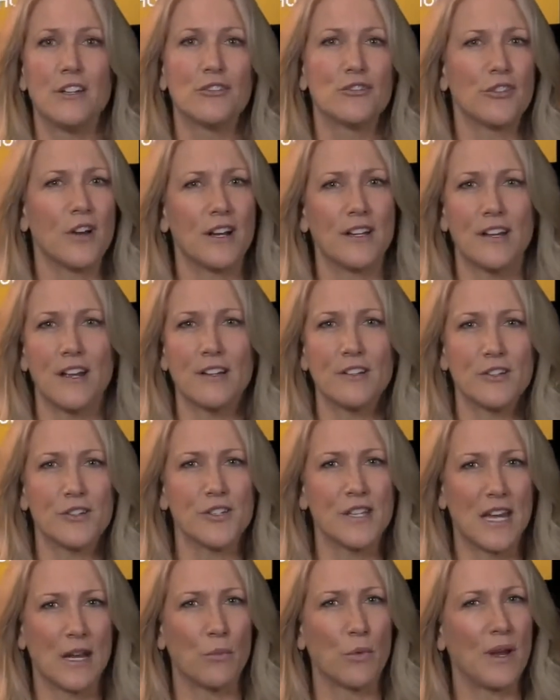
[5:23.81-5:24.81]
trying to
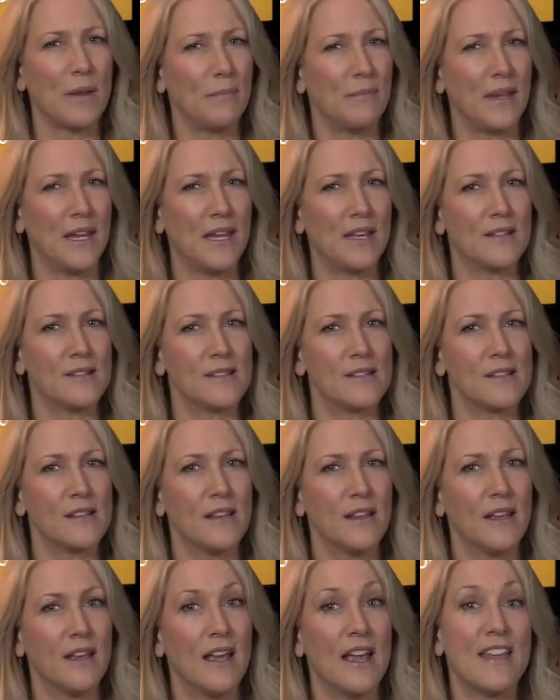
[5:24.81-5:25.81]
understand what it means,
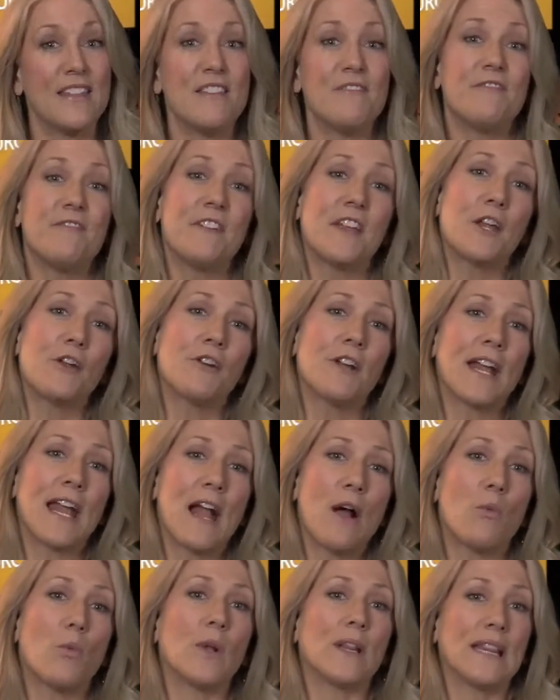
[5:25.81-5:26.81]
and then figuring
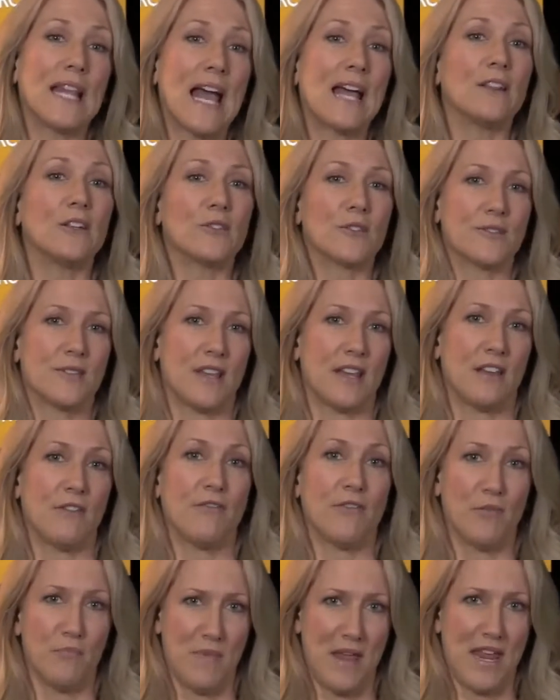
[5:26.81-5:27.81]
out what that looks like
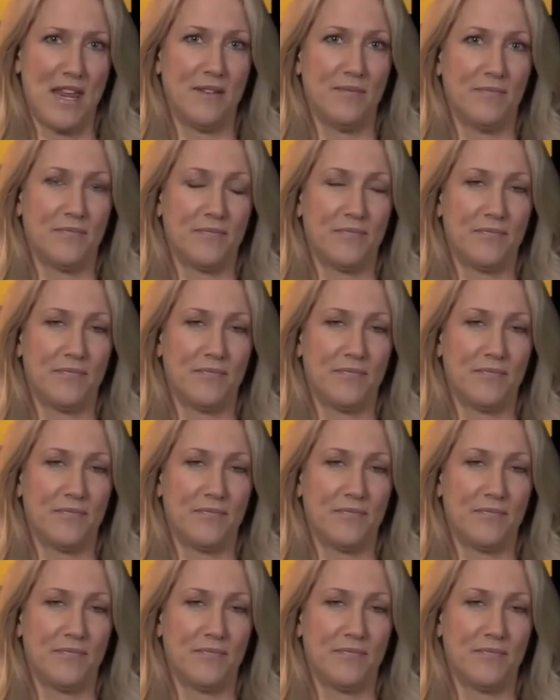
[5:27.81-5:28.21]
for me.